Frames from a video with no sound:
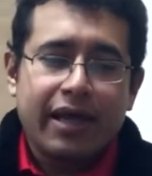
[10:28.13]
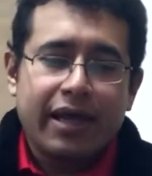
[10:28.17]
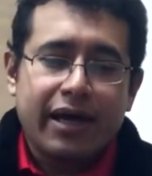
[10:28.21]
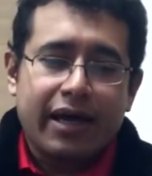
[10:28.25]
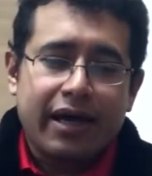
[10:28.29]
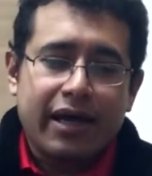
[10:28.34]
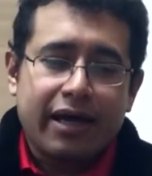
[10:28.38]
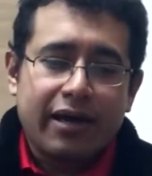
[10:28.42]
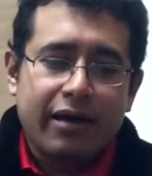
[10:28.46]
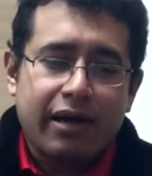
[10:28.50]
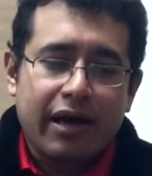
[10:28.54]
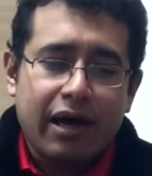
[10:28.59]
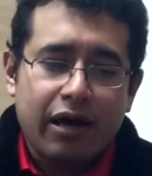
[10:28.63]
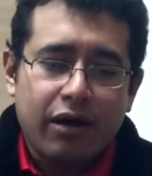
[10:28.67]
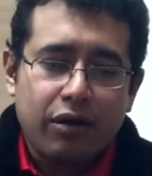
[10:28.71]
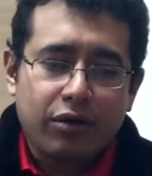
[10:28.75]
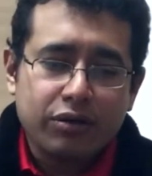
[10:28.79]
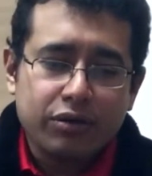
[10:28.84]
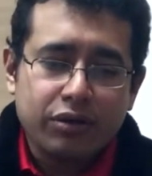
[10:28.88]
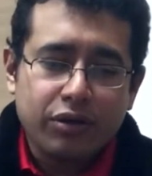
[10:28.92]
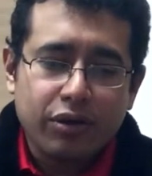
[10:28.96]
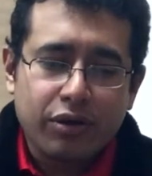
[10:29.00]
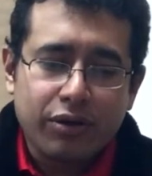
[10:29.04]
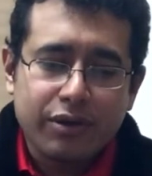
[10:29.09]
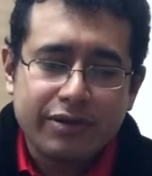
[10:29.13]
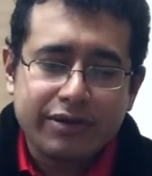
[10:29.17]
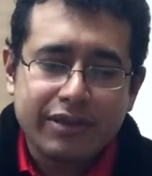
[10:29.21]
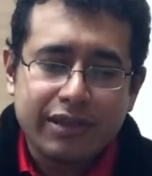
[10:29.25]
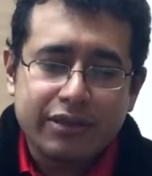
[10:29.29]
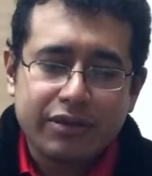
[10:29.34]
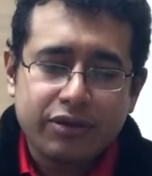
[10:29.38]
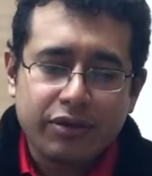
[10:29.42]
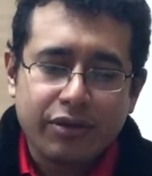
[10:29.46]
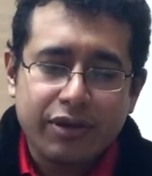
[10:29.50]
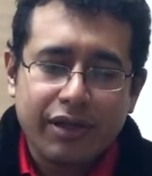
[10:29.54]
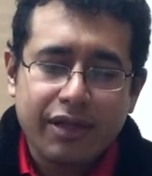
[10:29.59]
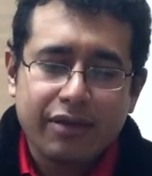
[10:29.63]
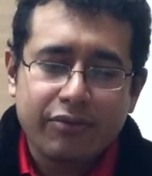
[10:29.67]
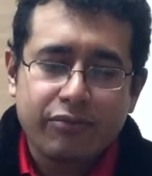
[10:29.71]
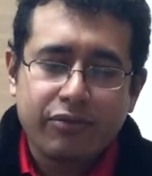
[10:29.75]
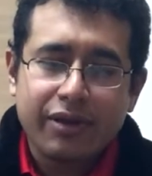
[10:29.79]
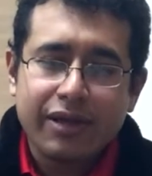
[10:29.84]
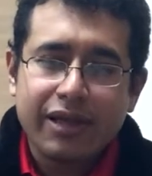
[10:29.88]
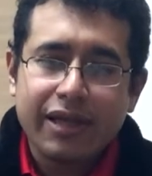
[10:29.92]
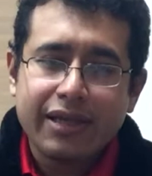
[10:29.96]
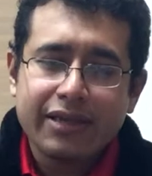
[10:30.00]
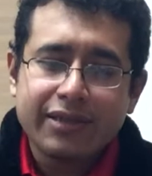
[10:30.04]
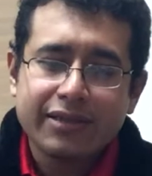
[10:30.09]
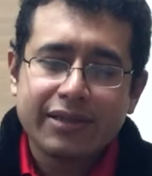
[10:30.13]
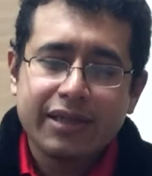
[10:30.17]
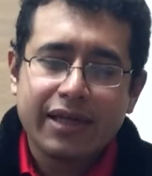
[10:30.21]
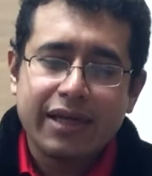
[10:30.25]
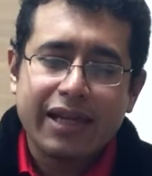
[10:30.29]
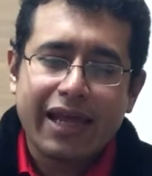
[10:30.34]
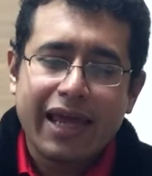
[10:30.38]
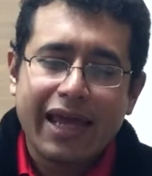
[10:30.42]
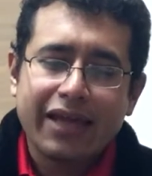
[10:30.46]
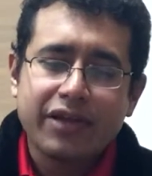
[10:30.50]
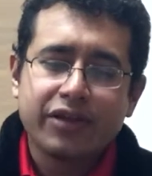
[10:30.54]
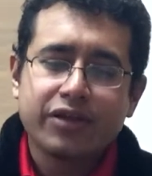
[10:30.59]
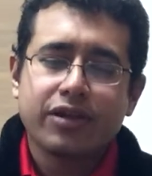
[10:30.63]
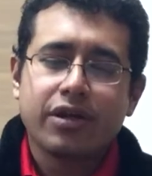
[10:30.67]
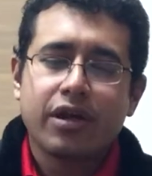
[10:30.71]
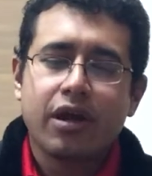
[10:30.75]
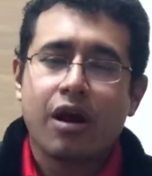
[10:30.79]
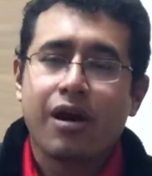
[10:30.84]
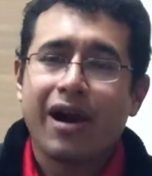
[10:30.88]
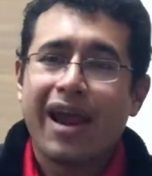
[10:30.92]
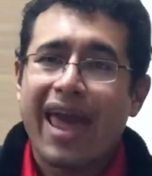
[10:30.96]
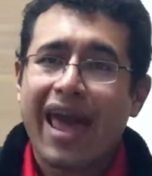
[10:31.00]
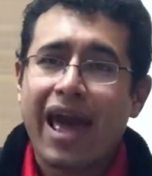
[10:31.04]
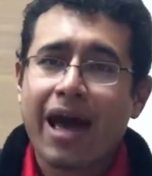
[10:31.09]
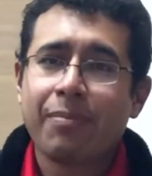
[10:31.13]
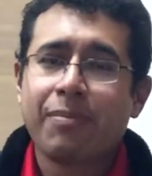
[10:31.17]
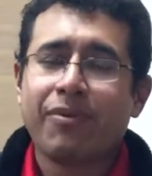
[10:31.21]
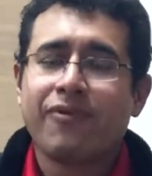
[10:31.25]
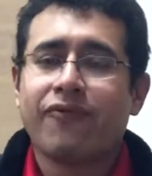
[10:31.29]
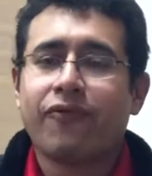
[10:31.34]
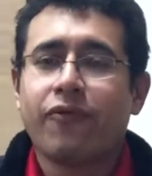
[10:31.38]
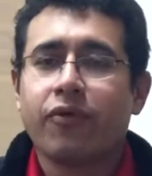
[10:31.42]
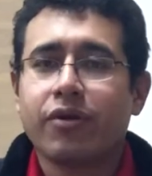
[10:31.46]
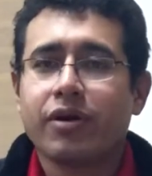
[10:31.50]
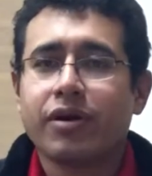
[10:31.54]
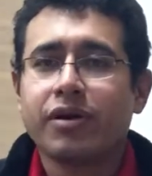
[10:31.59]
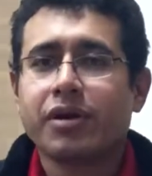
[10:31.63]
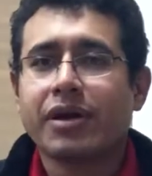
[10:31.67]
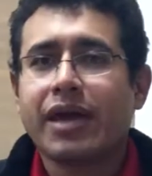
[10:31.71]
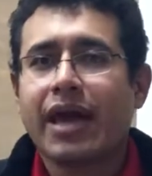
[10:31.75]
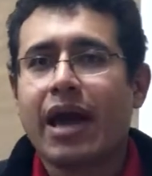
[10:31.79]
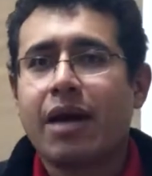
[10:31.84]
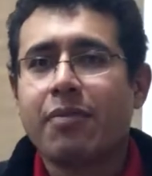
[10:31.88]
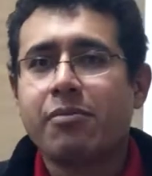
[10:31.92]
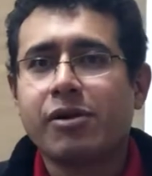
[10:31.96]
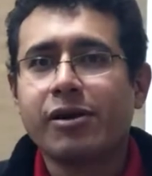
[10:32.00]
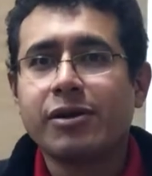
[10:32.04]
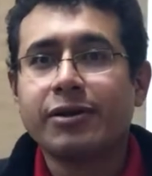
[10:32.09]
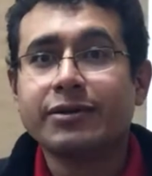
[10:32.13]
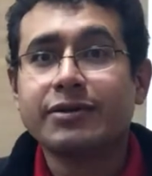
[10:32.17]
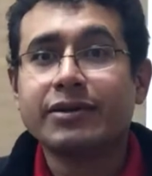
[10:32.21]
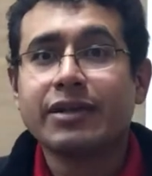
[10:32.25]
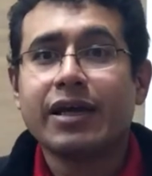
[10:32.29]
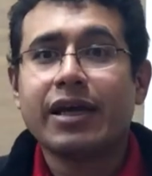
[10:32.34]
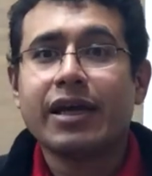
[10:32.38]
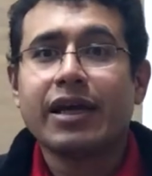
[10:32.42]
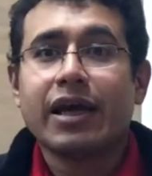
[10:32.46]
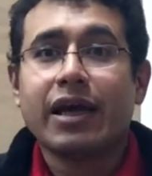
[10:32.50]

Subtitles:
I also noticed that Sony released an HDR app for their cameras,